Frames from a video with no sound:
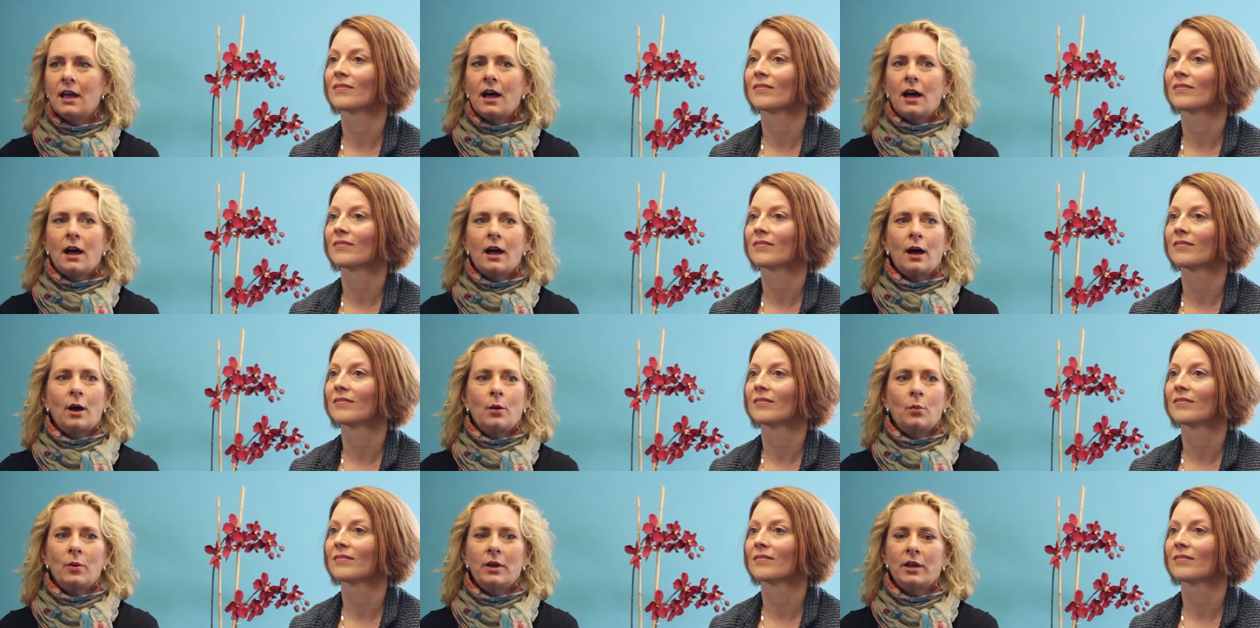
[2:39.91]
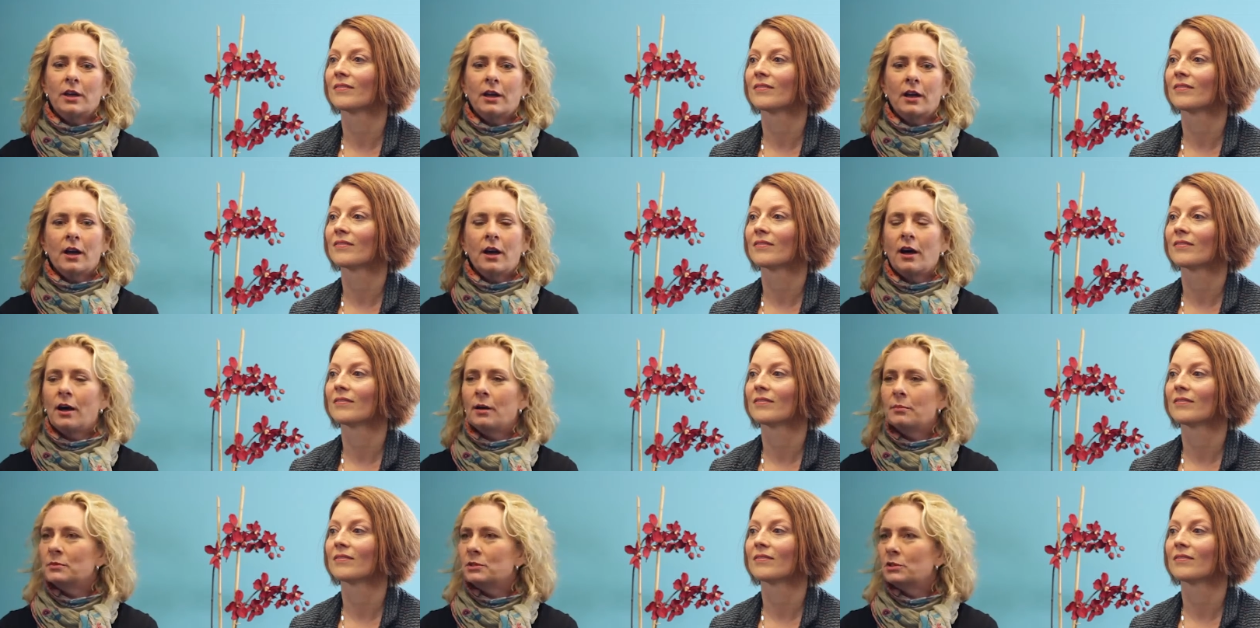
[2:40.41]
Speaker 1: Um, we could
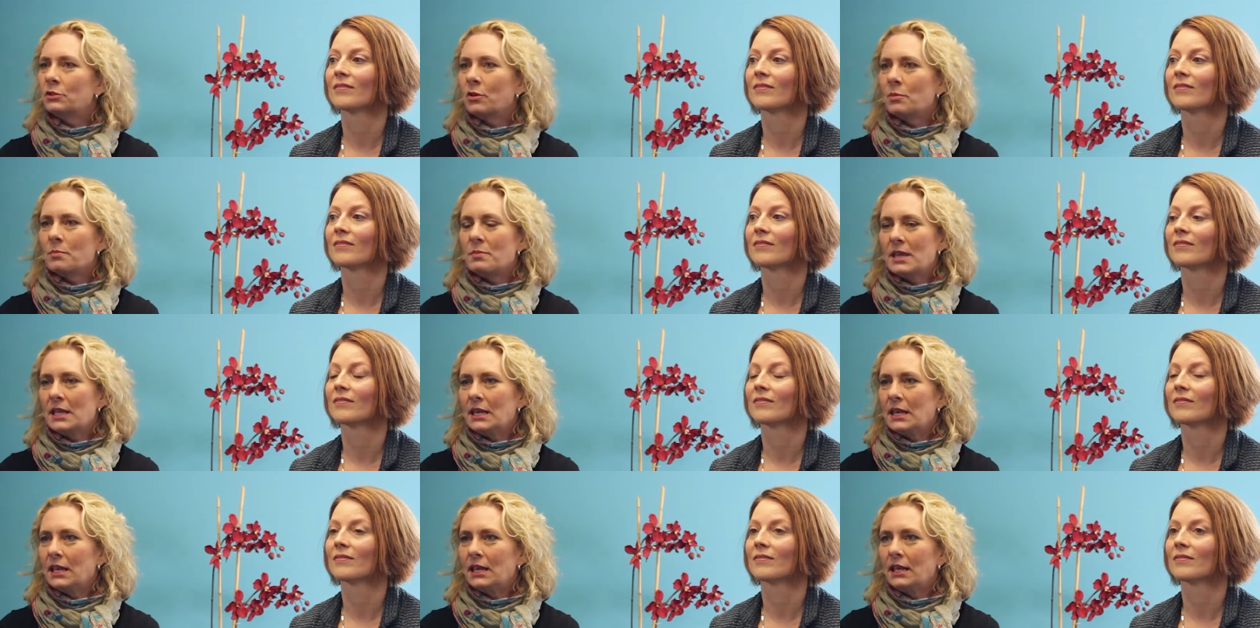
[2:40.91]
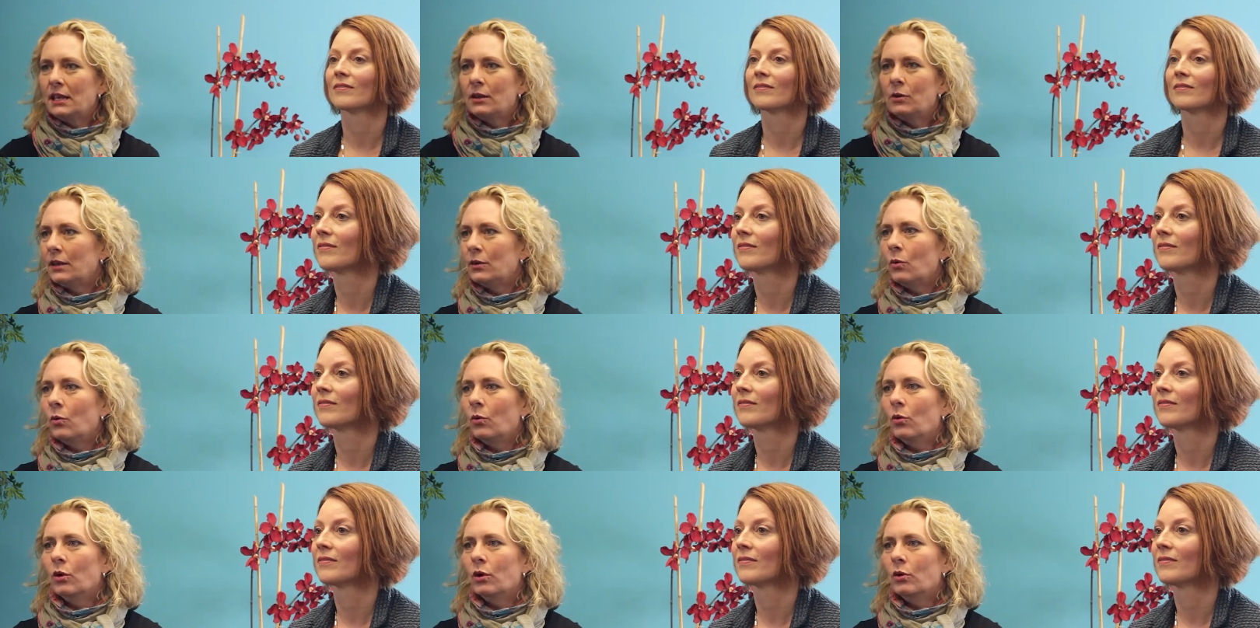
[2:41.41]
come to a meeting
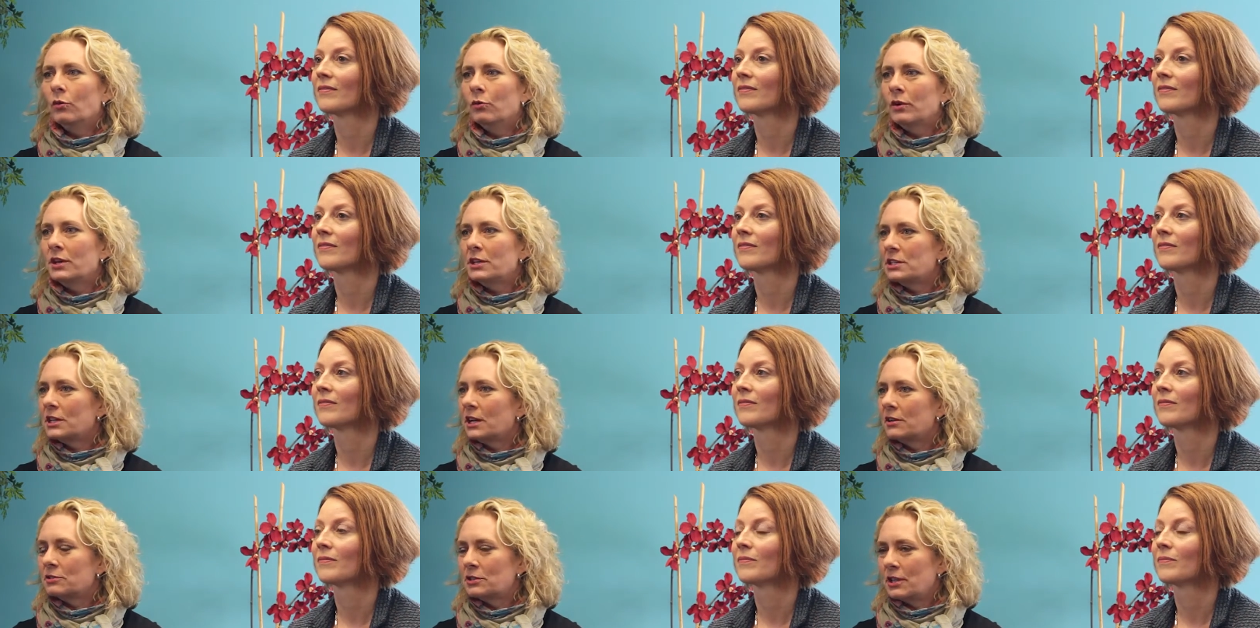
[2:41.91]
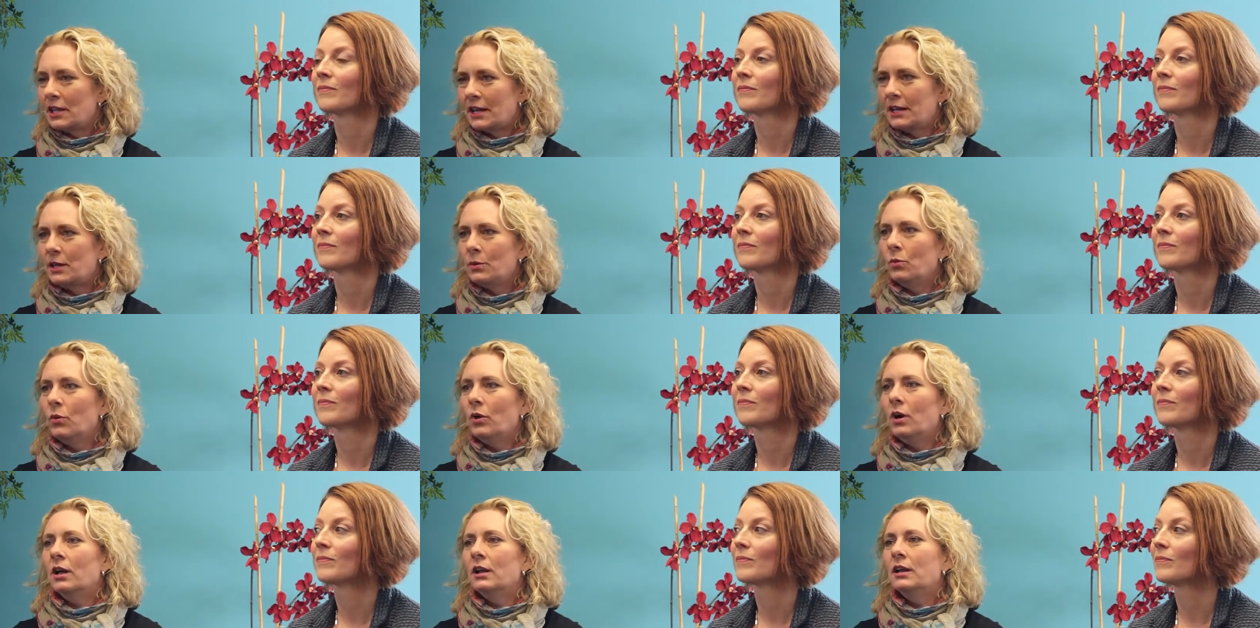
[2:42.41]
or reach out to
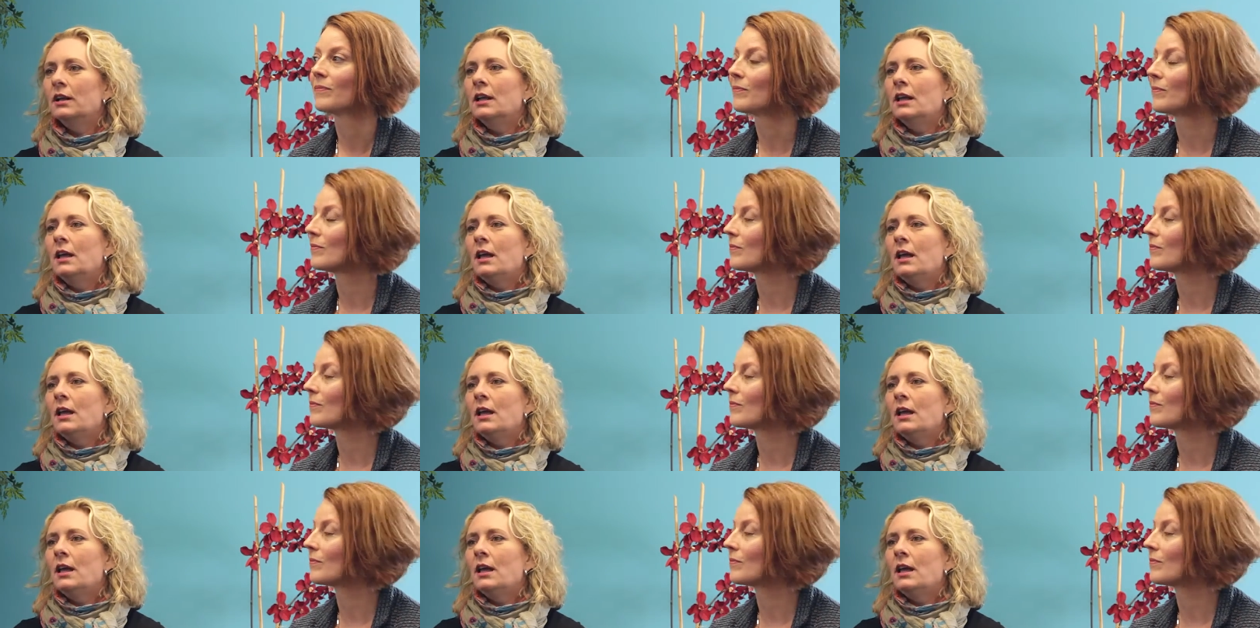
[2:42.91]
anyone